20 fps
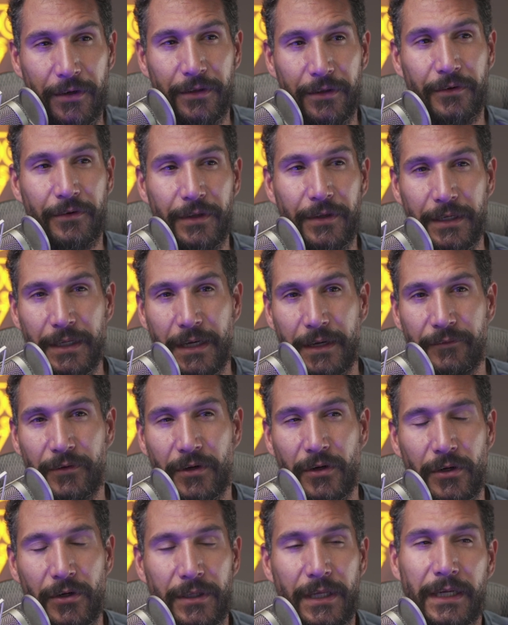or they die of a
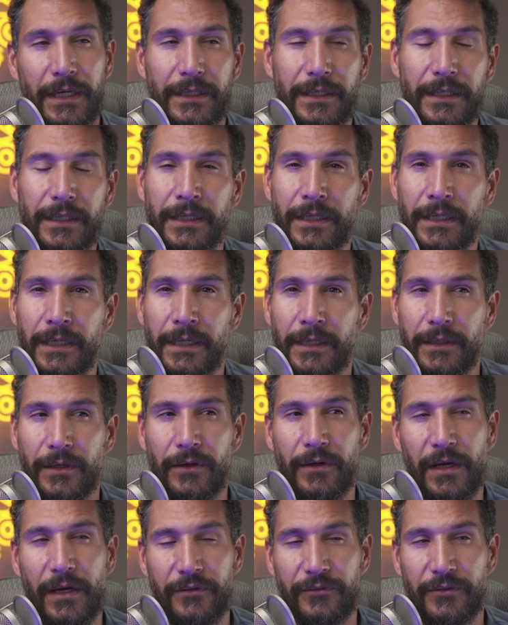heart attack, and they
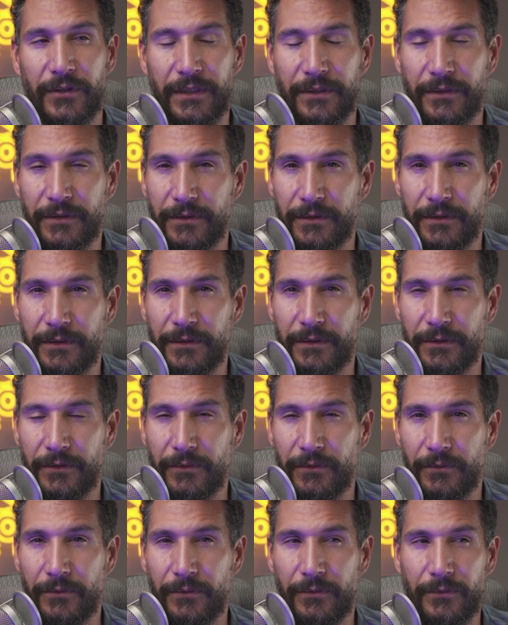don't actually get to
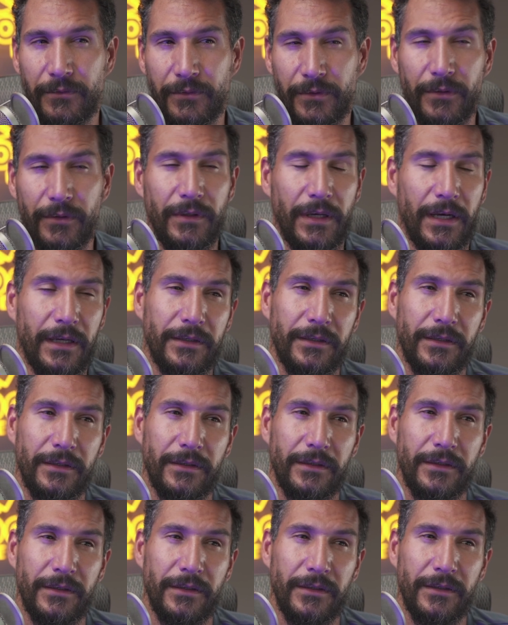do that.
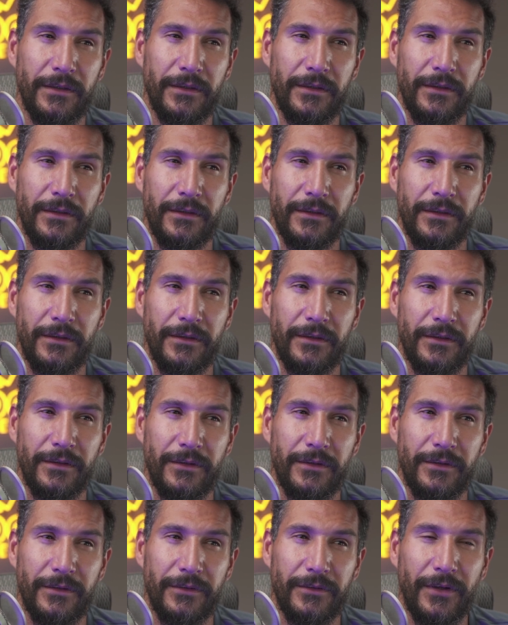
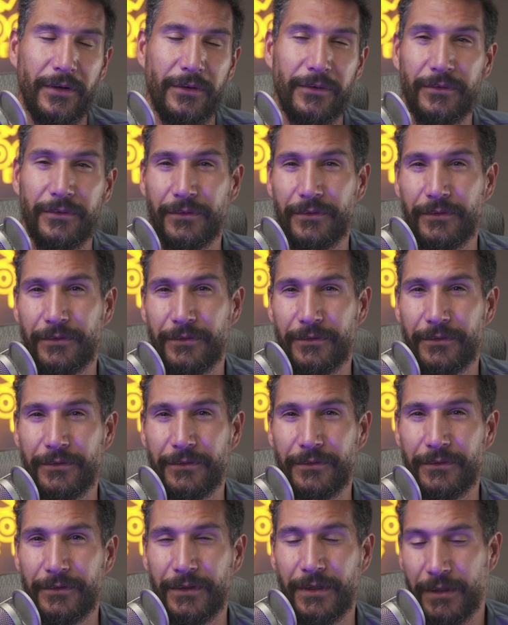So
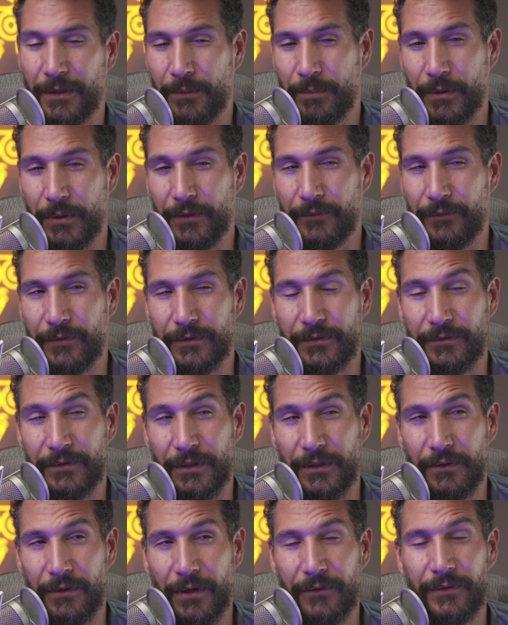the point of this is
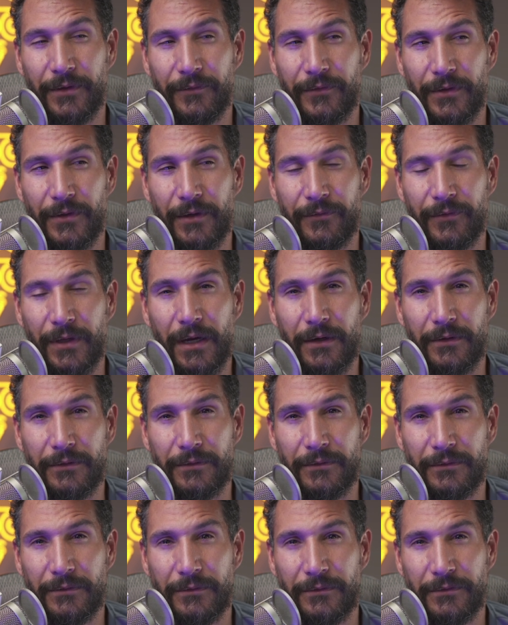that you have to live your life now.
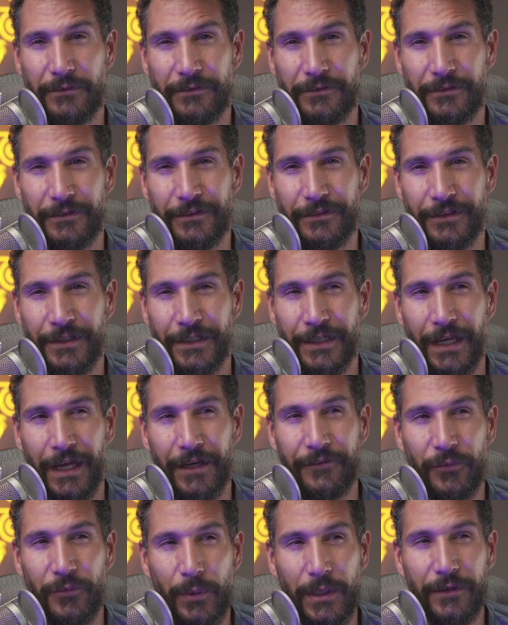And
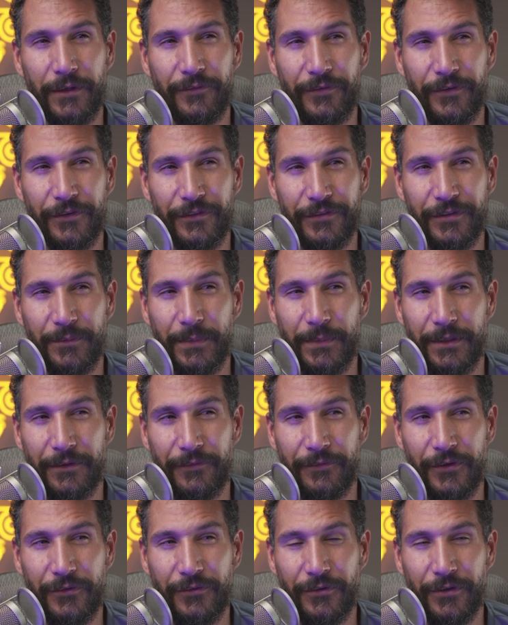if you're waiting for something in the
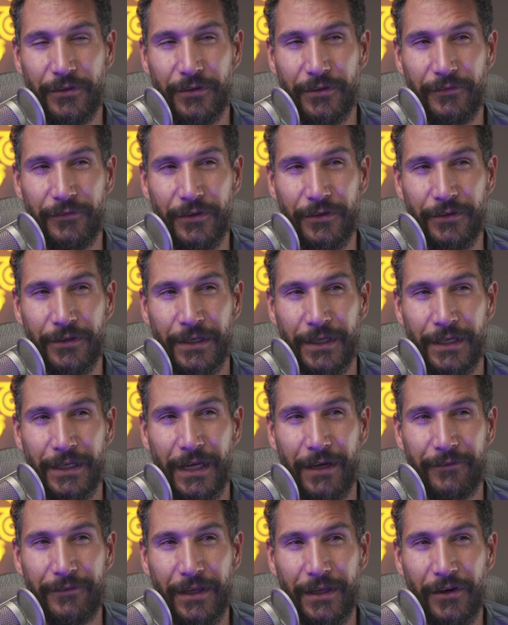future, if you
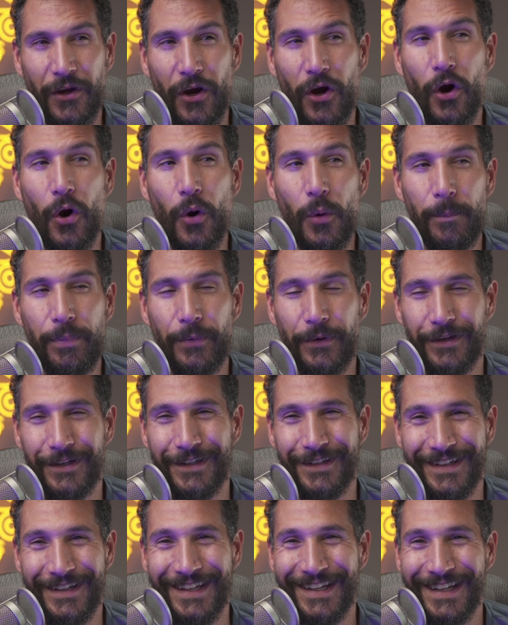have that hope
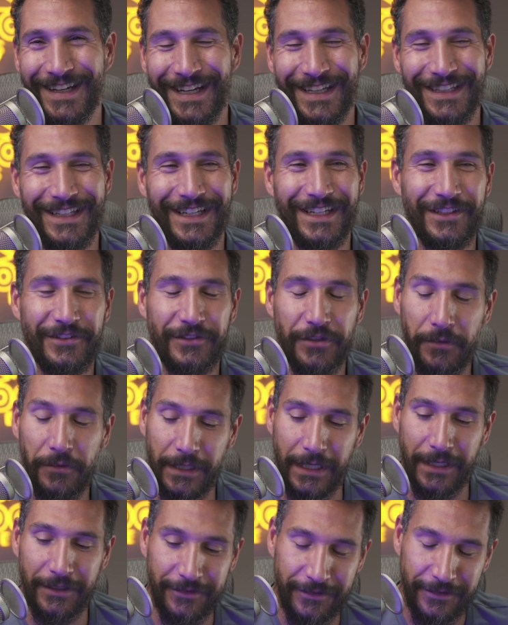that he's so
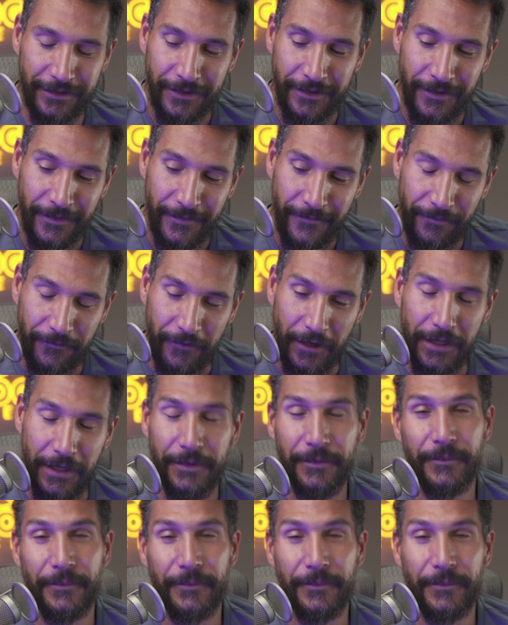against, right,